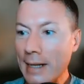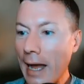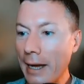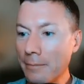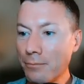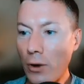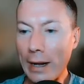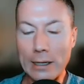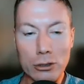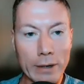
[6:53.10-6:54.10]

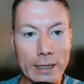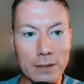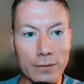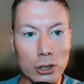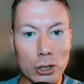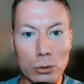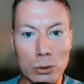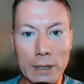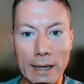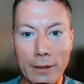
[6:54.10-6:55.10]
Right, trades for
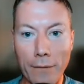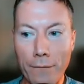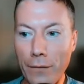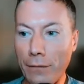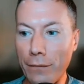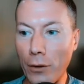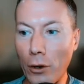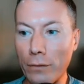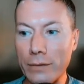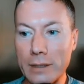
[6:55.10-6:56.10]
Tuesday, the 5th
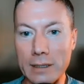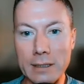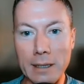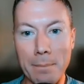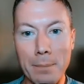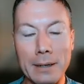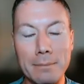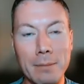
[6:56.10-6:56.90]
of December.